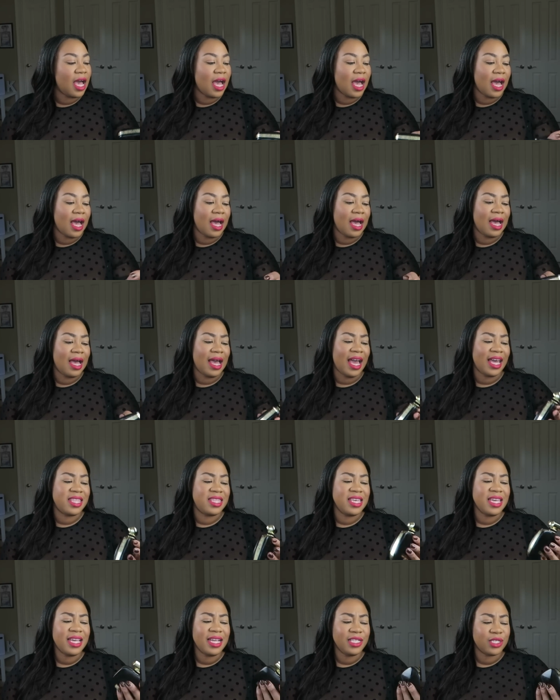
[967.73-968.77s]
I
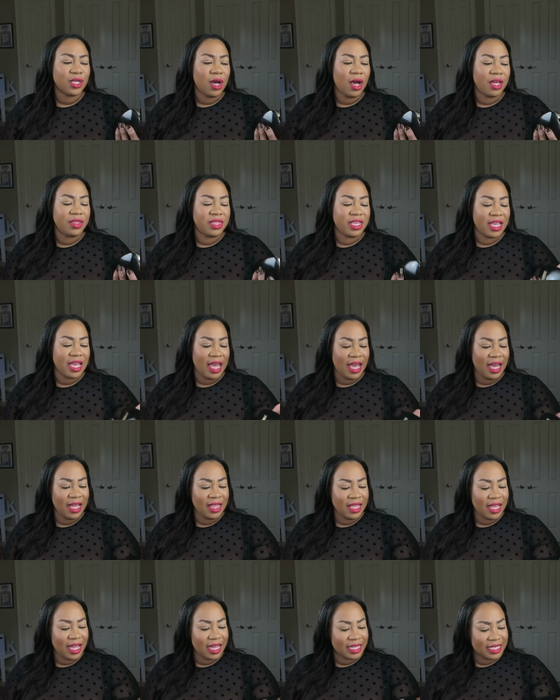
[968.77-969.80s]
think it's called the
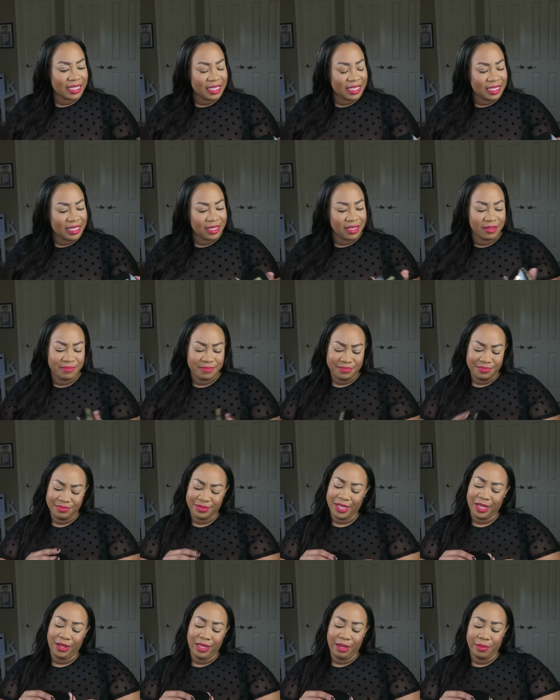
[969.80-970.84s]
LX,
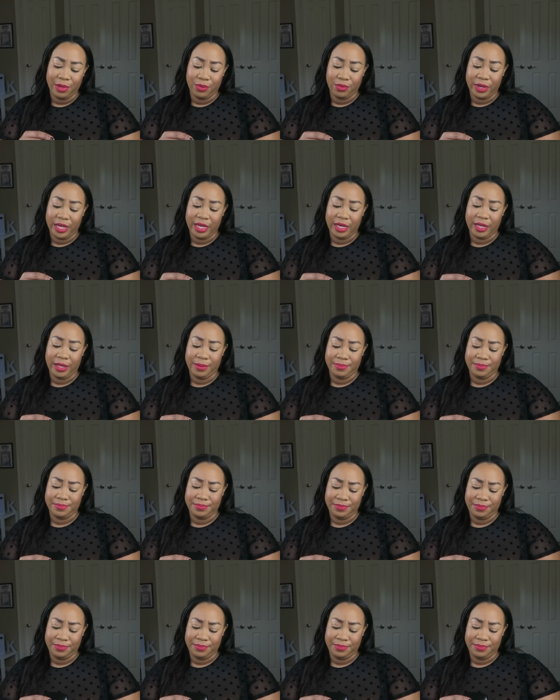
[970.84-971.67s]
let me read it.